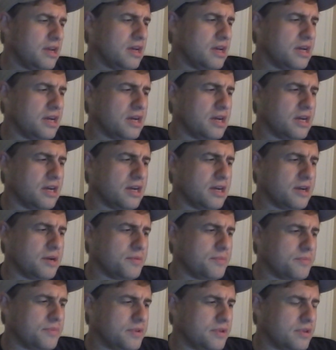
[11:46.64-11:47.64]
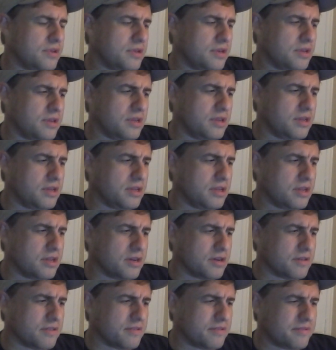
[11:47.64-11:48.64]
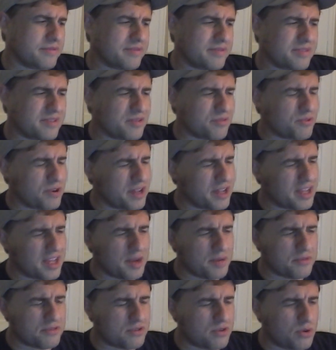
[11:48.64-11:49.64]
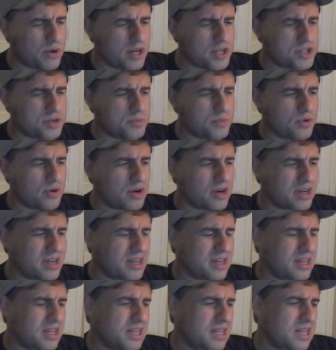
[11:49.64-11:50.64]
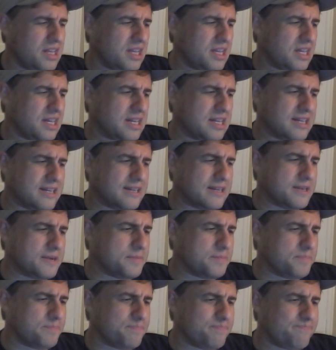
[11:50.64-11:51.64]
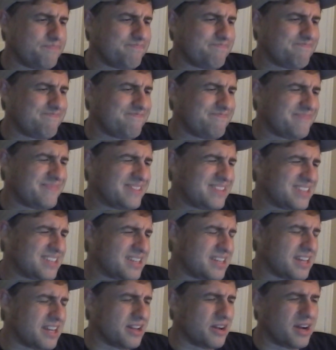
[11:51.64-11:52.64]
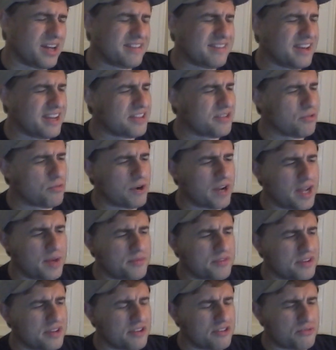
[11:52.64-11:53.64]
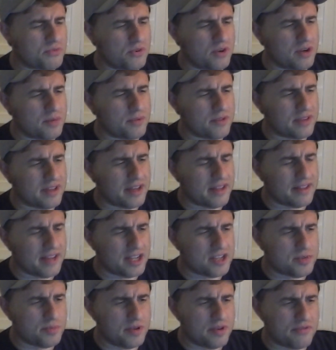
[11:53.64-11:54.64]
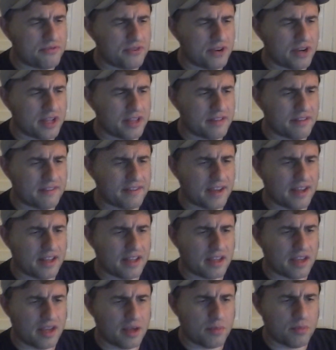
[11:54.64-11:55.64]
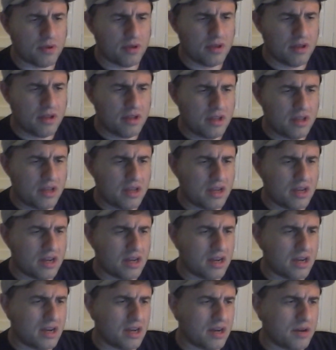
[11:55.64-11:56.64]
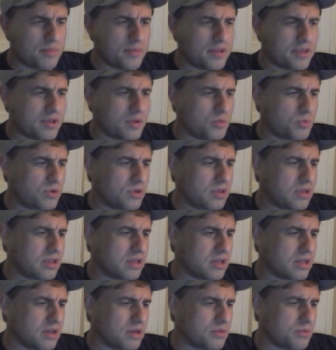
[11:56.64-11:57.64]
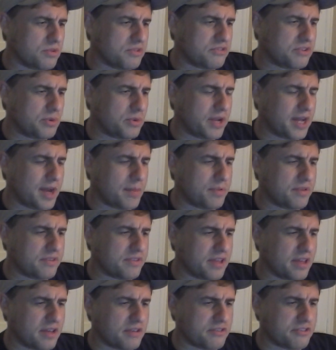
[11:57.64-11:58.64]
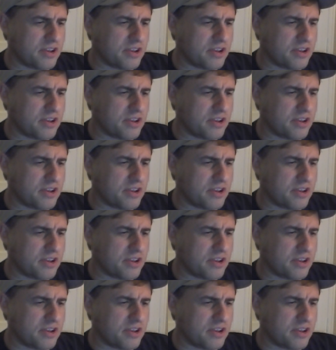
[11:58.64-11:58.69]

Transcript: You know, the running game's a question mark. I'll take the Rams in this one, but that should be a fun, entertaining game. And then we'll see what happens there.